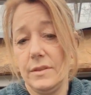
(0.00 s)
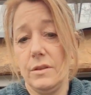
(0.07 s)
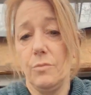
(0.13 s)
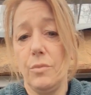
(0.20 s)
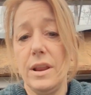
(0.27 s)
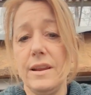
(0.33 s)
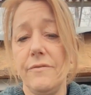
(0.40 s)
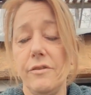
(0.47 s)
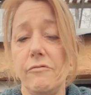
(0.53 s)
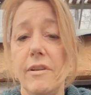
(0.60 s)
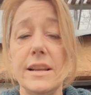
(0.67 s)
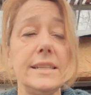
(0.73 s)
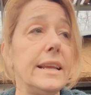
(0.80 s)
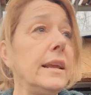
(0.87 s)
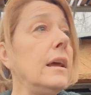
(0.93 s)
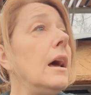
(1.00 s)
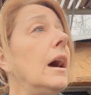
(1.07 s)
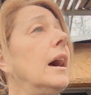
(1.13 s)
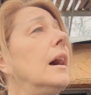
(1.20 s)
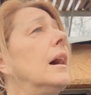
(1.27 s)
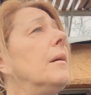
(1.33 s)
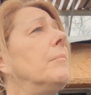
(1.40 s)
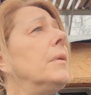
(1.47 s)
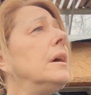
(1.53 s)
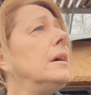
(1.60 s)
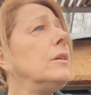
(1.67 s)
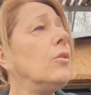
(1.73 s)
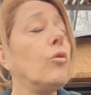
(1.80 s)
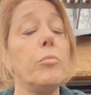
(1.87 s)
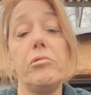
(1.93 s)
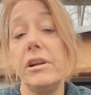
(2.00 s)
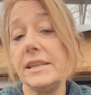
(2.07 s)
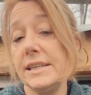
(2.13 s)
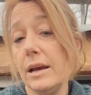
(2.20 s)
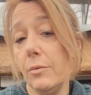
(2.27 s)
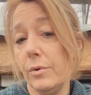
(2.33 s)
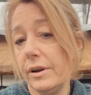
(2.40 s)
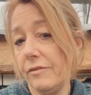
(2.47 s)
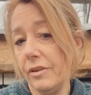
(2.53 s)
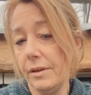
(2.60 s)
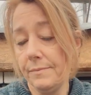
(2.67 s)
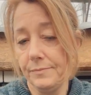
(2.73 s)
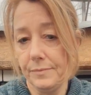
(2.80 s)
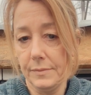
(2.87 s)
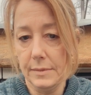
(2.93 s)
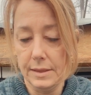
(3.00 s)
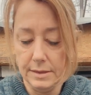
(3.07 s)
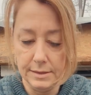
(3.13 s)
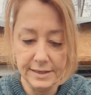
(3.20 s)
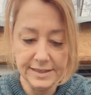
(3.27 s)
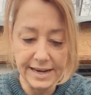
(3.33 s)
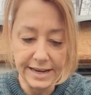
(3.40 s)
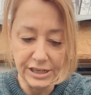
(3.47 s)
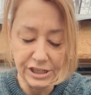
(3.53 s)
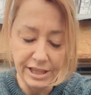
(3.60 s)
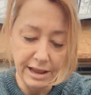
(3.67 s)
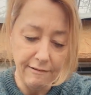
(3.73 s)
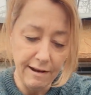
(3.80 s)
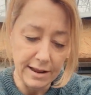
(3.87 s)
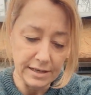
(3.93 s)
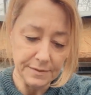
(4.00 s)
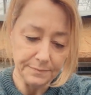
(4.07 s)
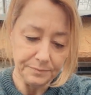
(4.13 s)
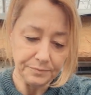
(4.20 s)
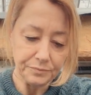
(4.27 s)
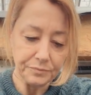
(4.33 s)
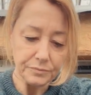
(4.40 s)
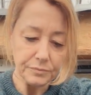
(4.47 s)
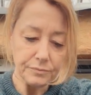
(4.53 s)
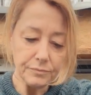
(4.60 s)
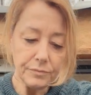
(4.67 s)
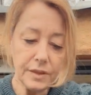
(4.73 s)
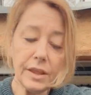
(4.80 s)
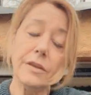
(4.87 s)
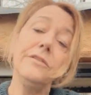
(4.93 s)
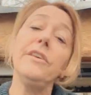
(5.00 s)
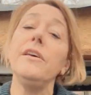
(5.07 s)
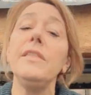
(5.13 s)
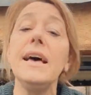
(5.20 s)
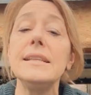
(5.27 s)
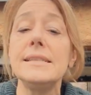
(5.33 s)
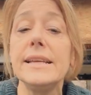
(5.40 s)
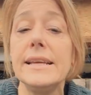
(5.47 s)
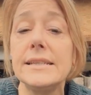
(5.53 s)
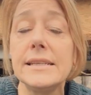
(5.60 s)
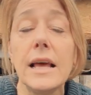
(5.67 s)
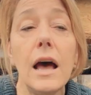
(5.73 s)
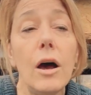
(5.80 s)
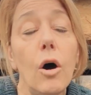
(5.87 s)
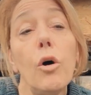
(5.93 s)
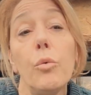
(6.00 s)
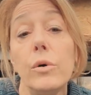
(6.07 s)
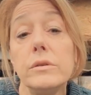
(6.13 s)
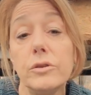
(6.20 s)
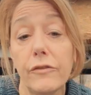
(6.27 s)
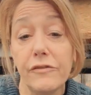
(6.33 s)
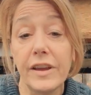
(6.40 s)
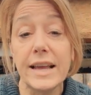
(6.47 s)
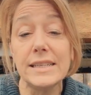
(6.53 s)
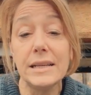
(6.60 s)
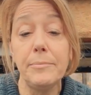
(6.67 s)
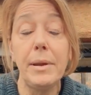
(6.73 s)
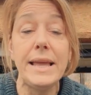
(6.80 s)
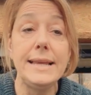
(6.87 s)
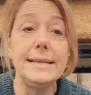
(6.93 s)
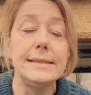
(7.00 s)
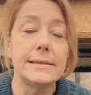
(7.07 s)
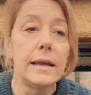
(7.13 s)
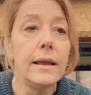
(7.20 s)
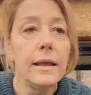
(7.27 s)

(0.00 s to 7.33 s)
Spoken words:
whenever ready, or pricked out, whatever stage they're at. So that's it. Oh, not forgetting peas.